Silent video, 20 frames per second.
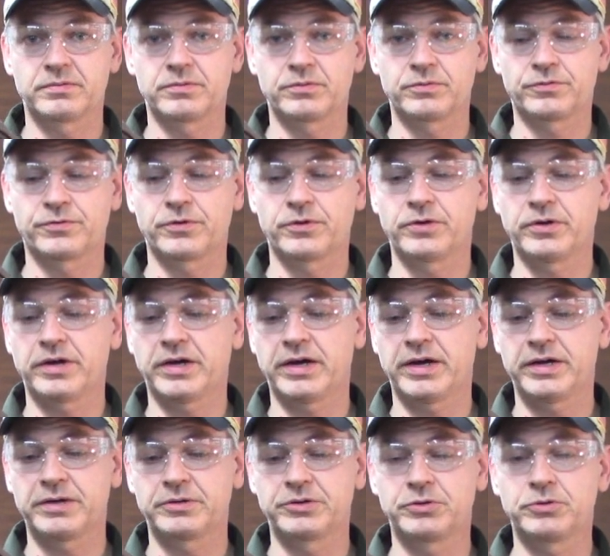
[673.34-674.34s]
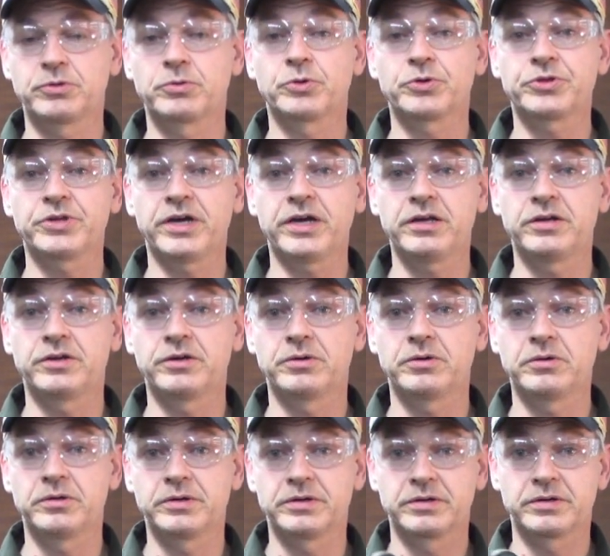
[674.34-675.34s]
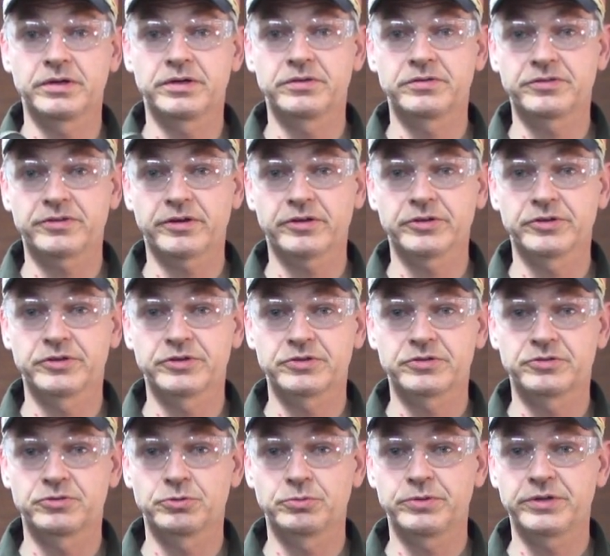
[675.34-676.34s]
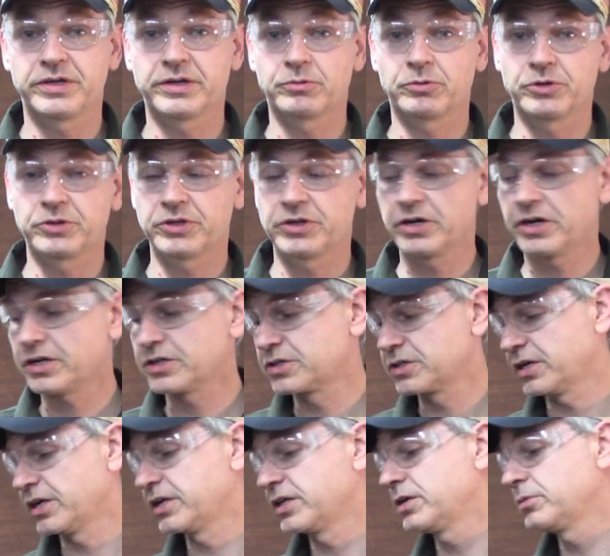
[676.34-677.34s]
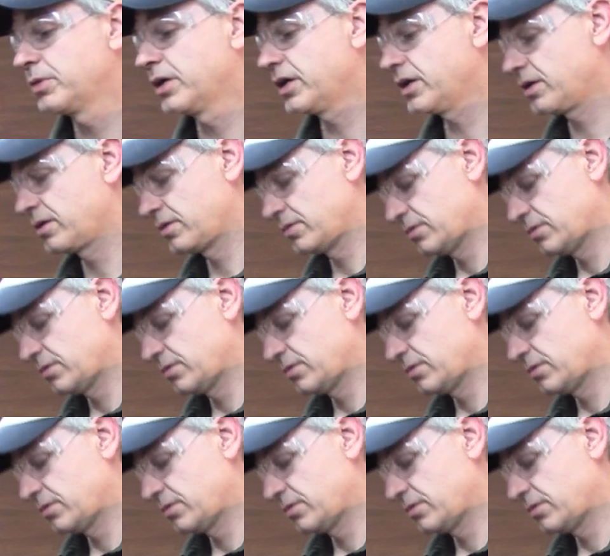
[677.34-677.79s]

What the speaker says: For doing what they do and selling this to me. I won the auction on eBay.